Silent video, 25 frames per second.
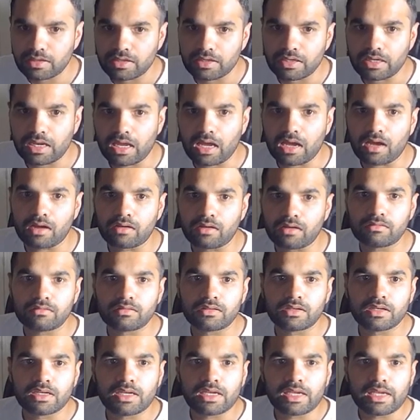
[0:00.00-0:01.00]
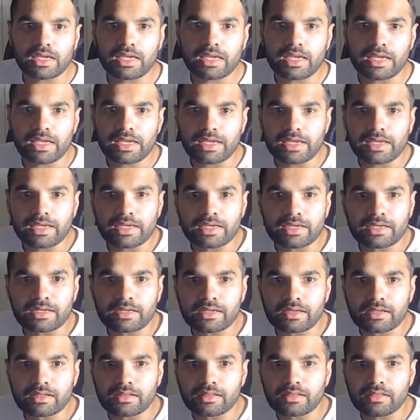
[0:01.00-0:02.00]
Now,
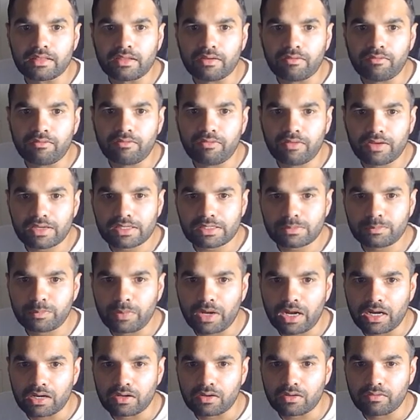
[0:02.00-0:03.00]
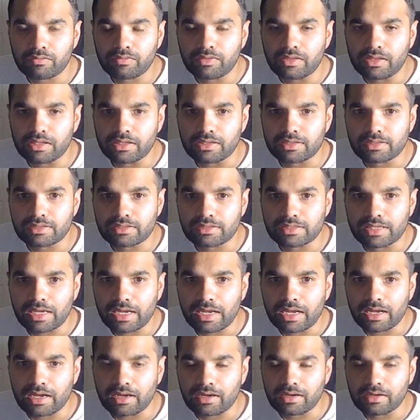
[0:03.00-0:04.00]
the first part of this,
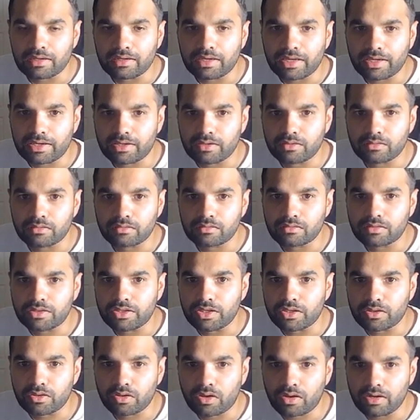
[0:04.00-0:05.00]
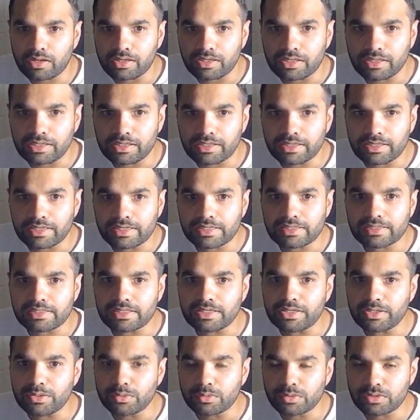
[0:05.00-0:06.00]
uh, like, you know, the authority is the
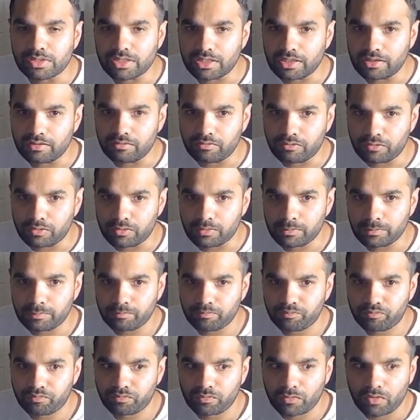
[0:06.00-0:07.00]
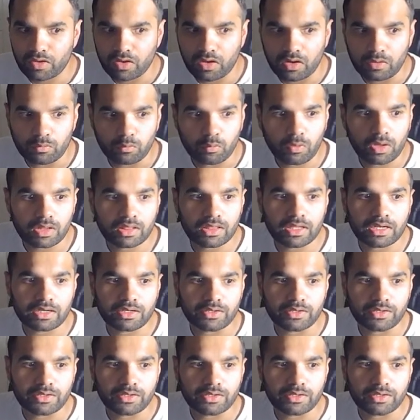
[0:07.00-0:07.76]
user info. And what that